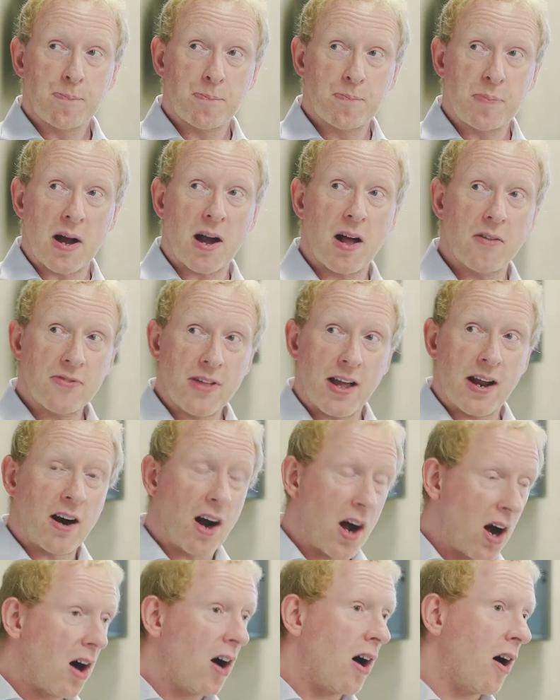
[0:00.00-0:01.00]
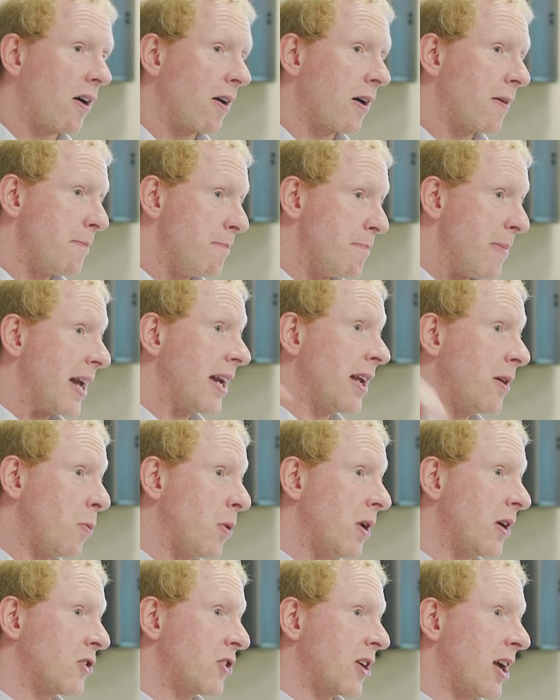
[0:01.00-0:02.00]
But there are many
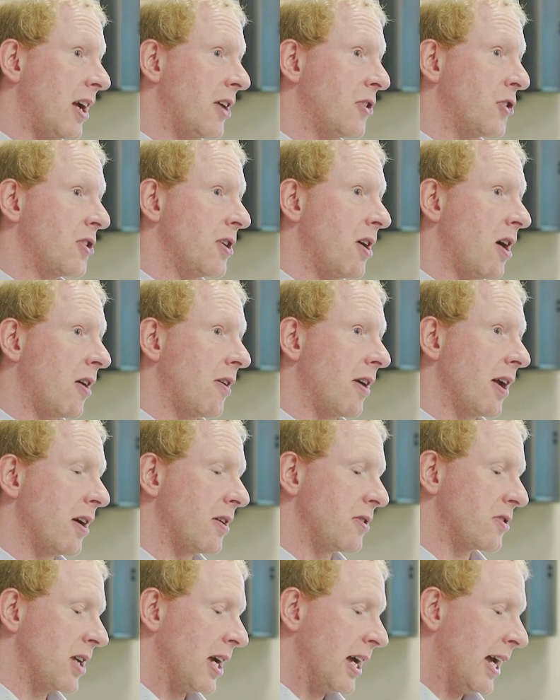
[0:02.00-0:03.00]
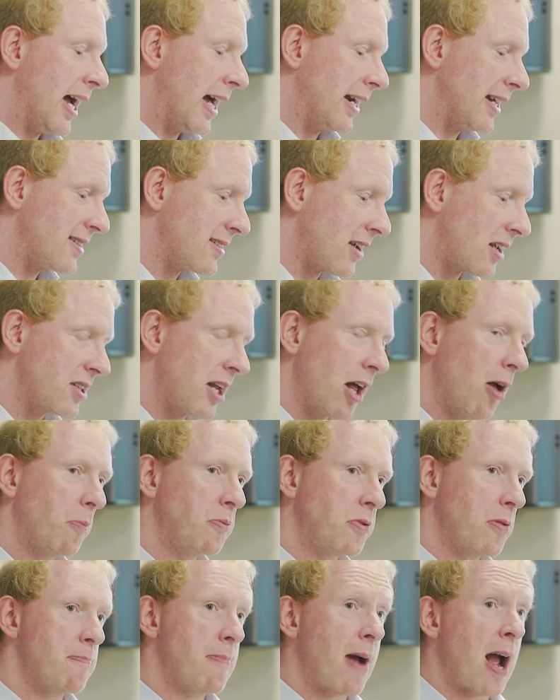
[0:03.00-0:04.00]
worst case scenarios, and it does help
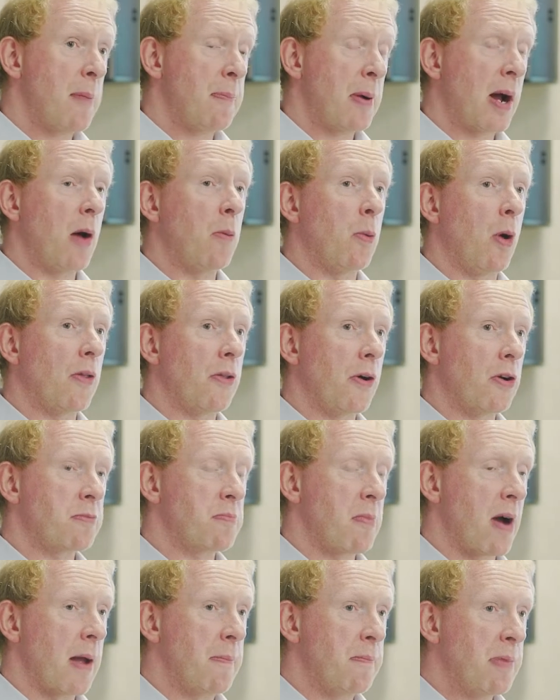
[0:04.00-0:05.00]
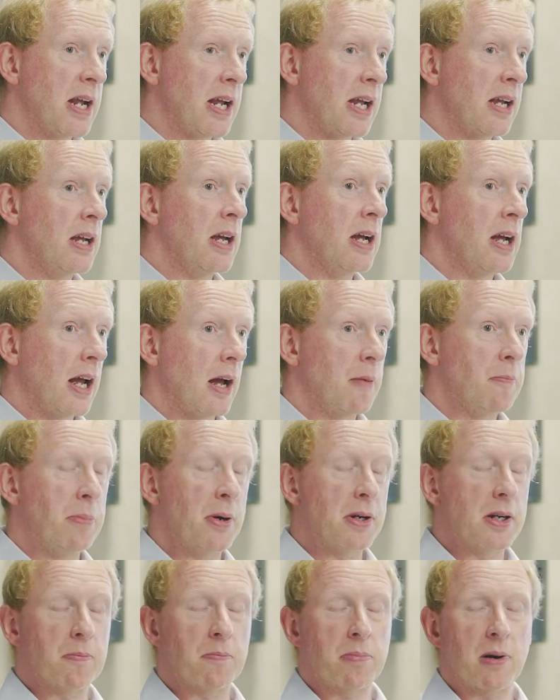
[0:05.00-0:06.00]
to map out what those might be and
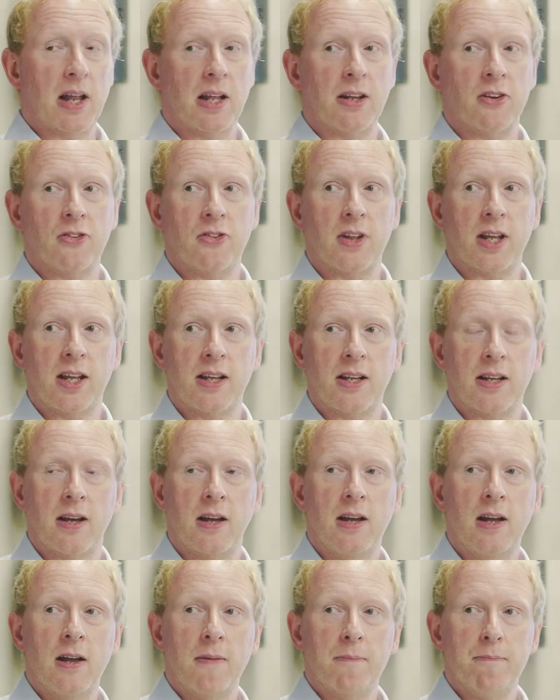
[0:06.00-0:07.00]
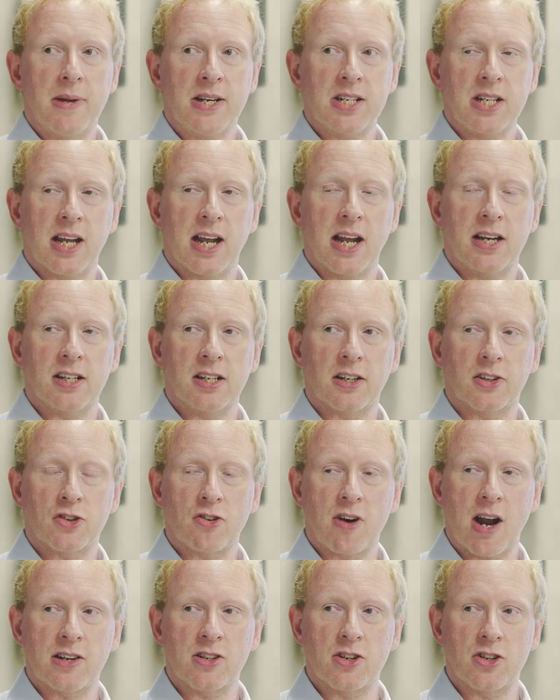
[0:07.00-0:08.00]
put in place the mitigating
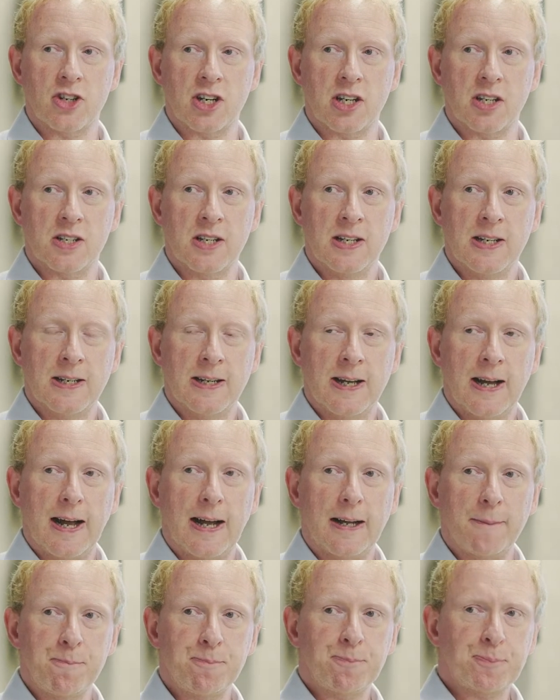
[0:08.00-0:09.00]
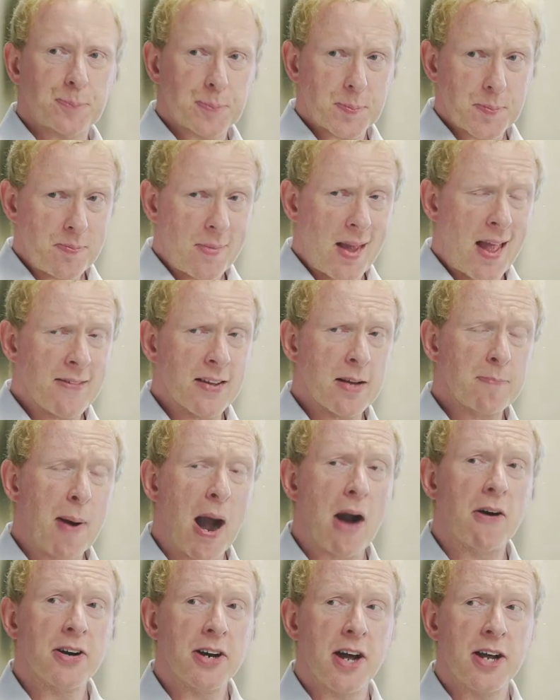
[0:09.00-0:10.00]
strategies. I think
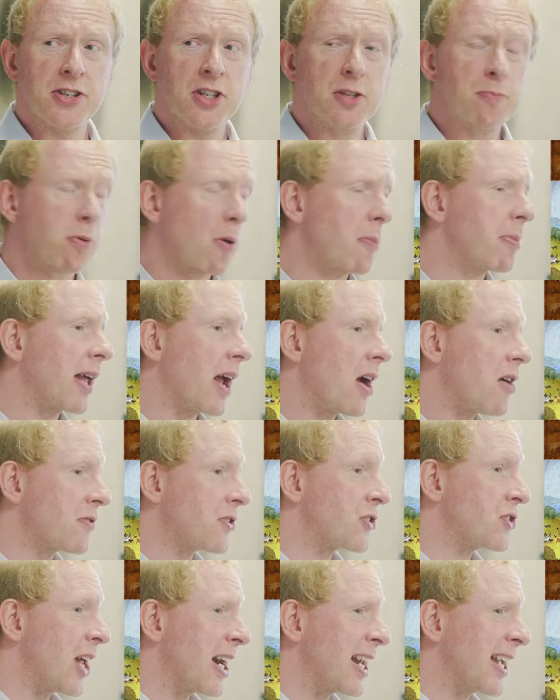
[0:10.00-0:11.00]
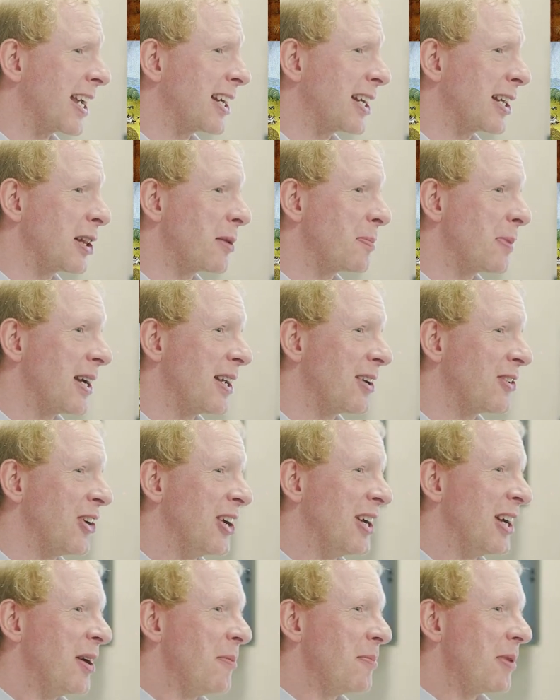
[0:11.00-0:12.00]
paradise is probably overselling it a little bit,
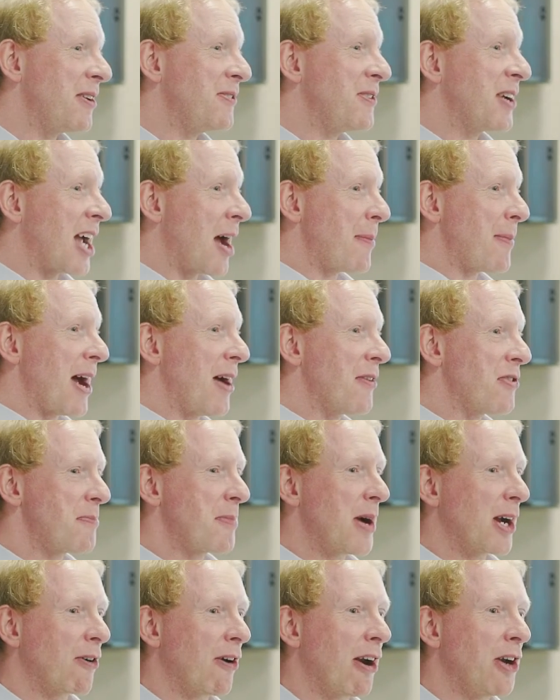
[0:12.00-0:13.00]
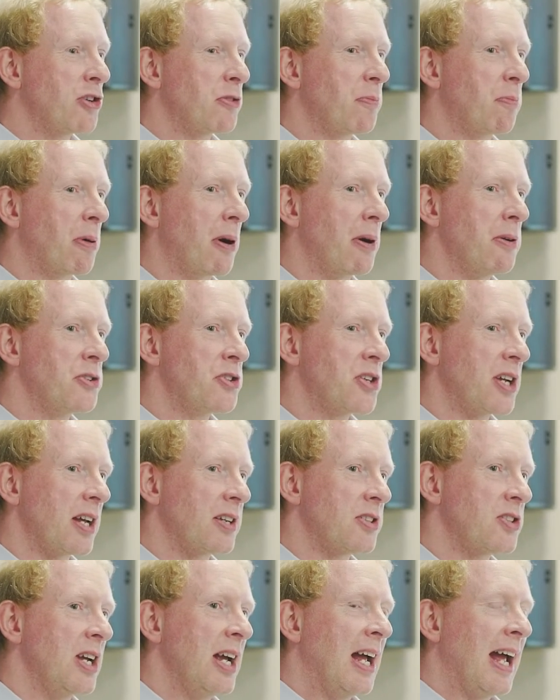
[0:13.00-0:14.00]
but if you come out of the migration
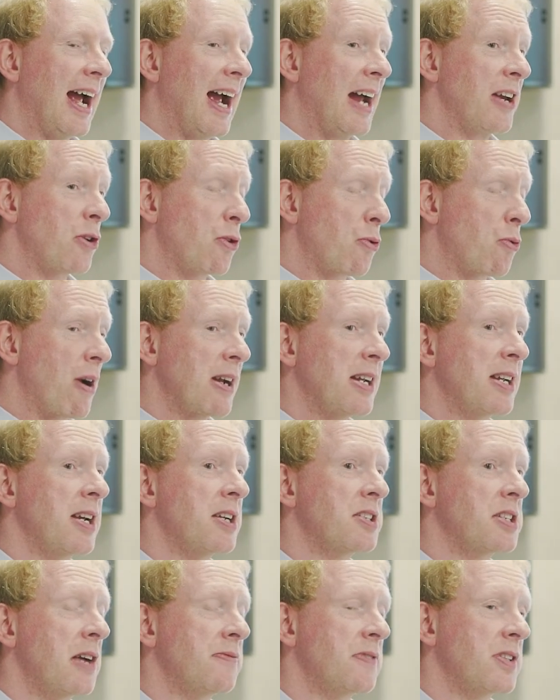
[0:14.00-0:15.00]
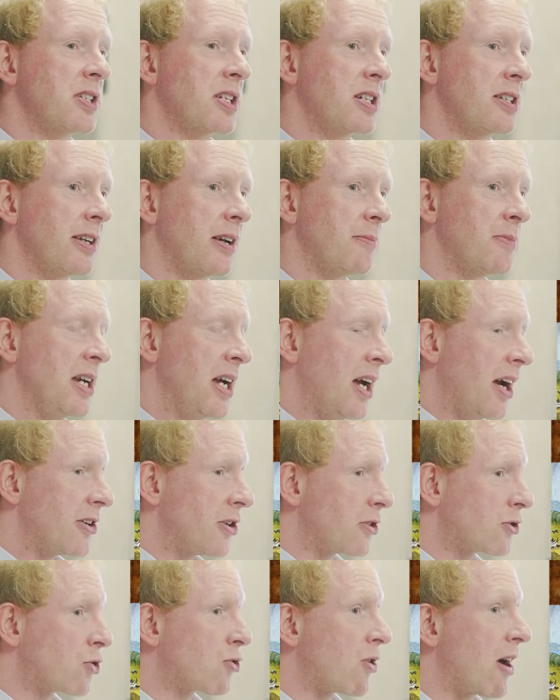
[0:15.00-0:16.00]
process and your rankings haven't slipped and
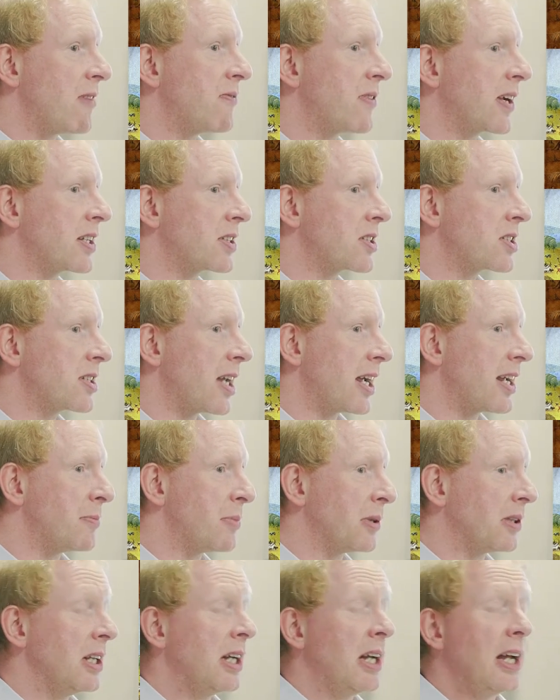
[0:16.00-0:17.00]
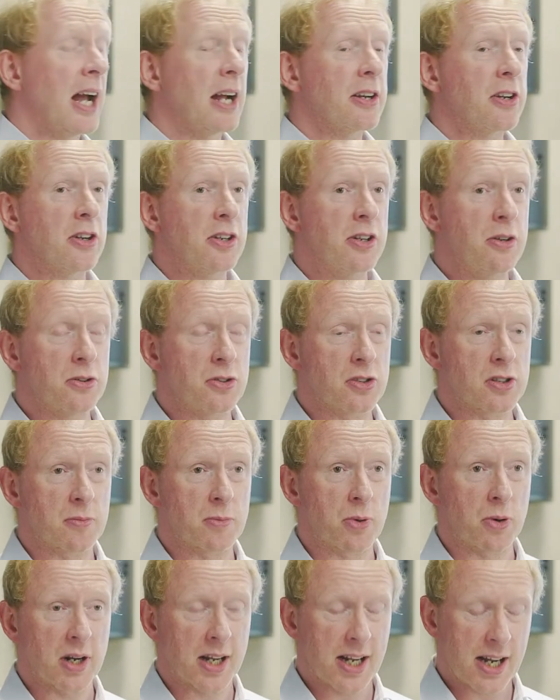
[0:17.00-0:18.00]
your traffic is stable and your users are
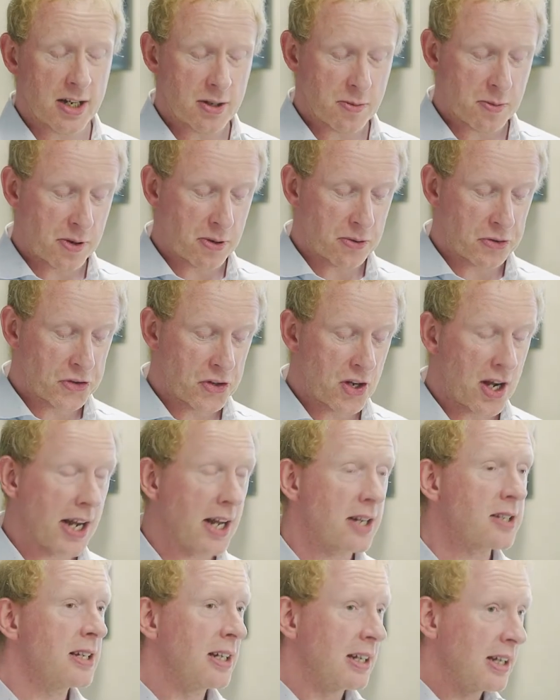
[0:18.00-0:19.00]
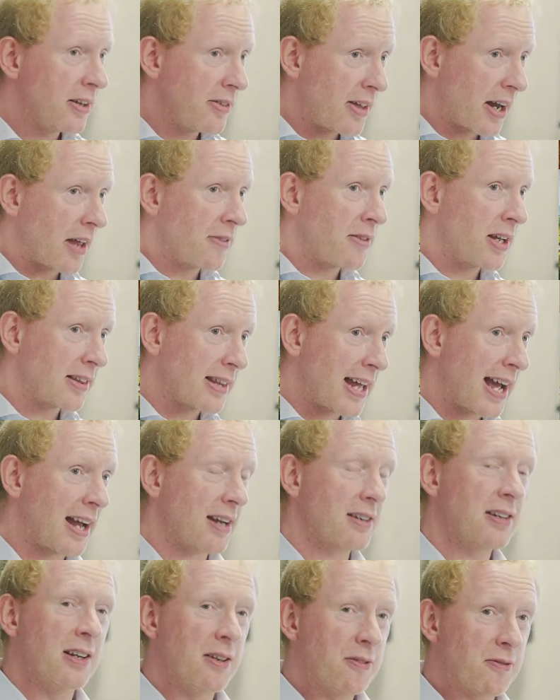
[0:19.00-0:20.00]
more engaged with your site, then I think that
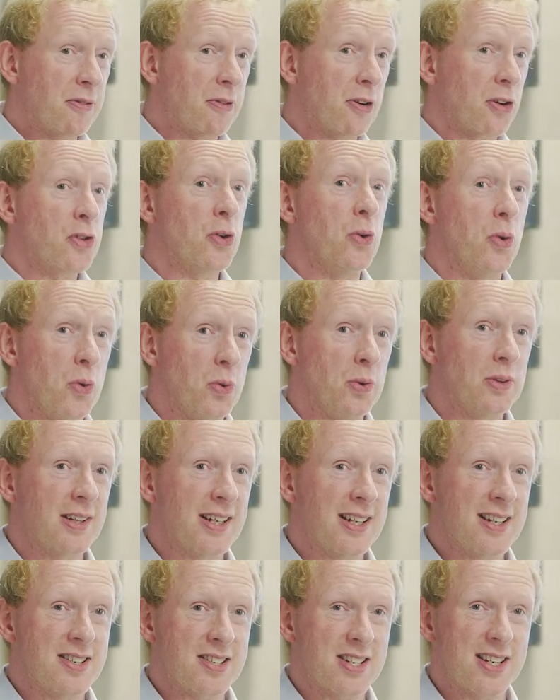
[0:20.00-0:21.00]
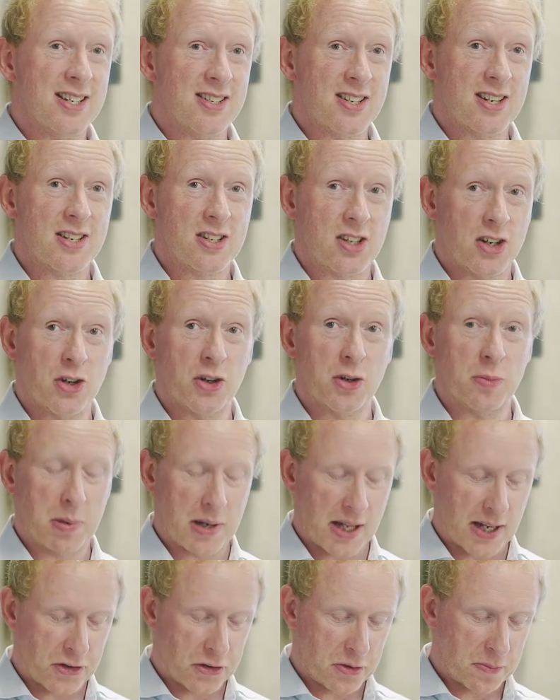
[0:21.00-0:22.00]
for us all is a good
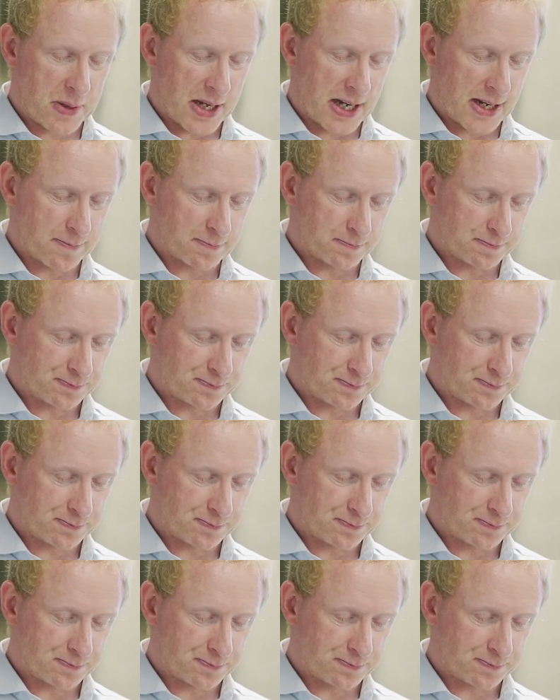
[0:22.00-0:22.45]
place to be.